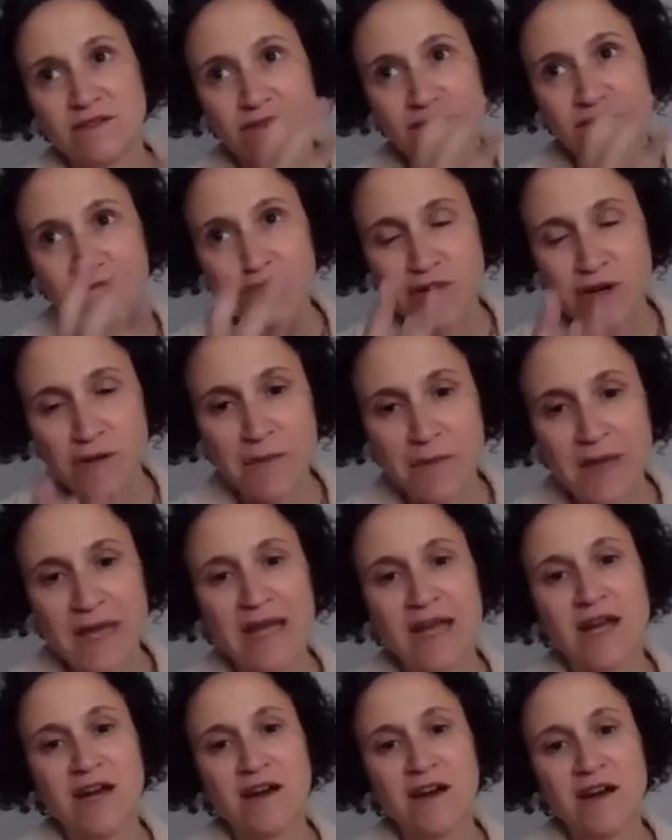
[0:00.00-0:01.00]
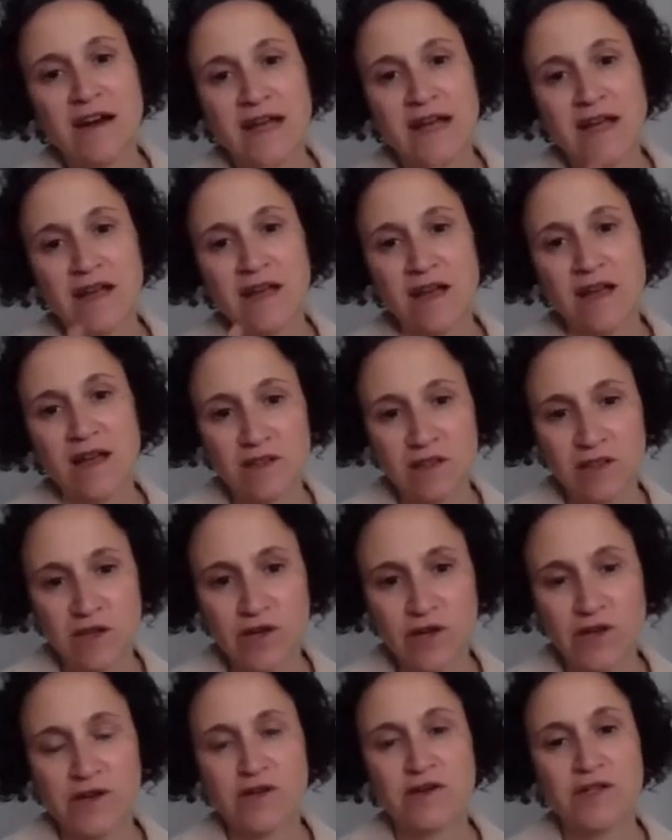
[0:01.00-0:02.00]
preparing
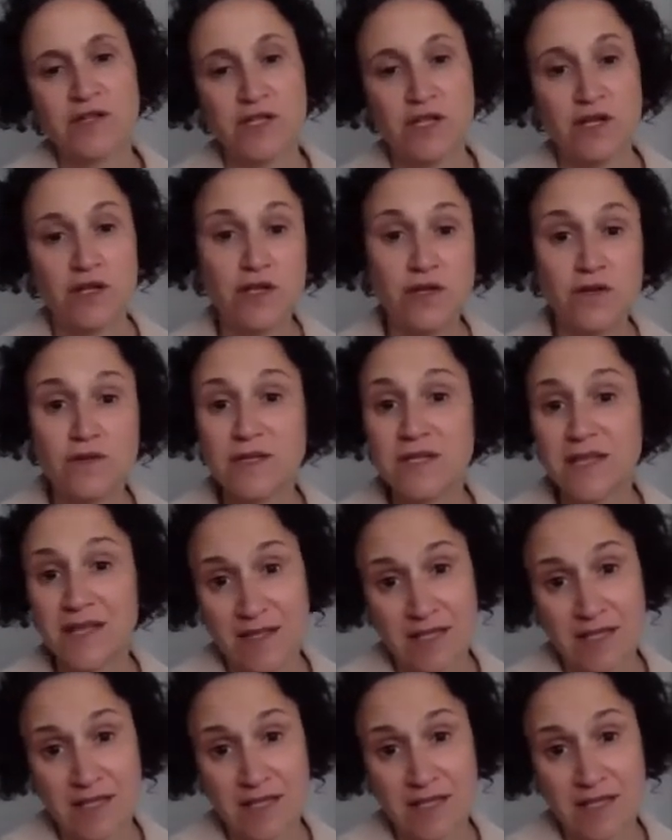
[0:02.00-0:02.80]
learners to use, let's